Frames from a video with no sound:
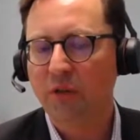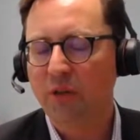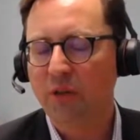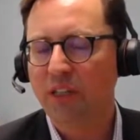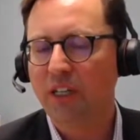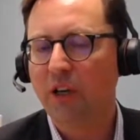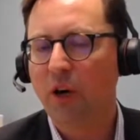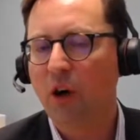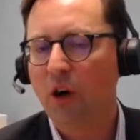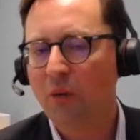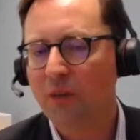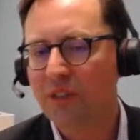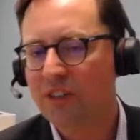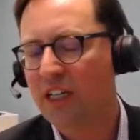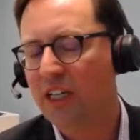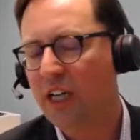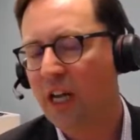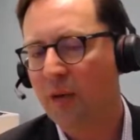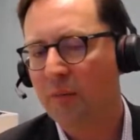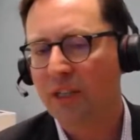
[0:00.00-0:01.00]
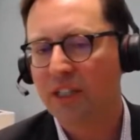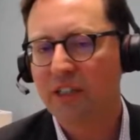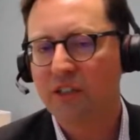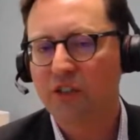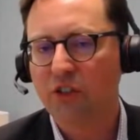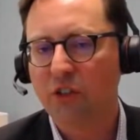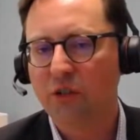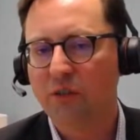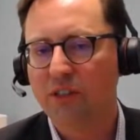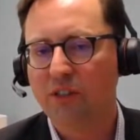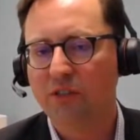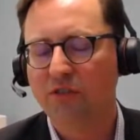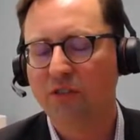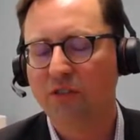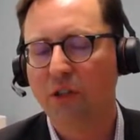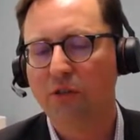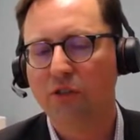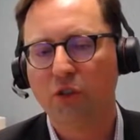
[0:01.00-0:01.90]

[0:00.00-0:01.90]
They're always dynamic. There's always a flow.